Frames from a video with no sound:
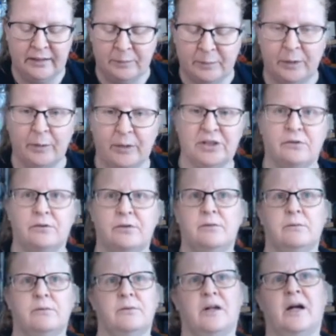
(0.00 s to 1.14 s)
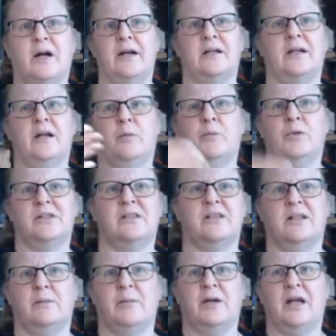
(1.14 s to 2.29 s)
but he went kayaking on one side of
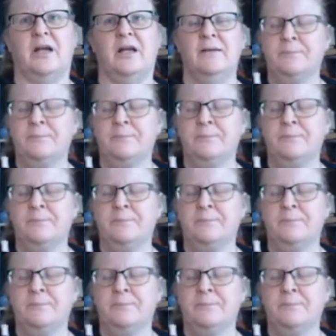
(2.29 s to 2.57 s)
the bay,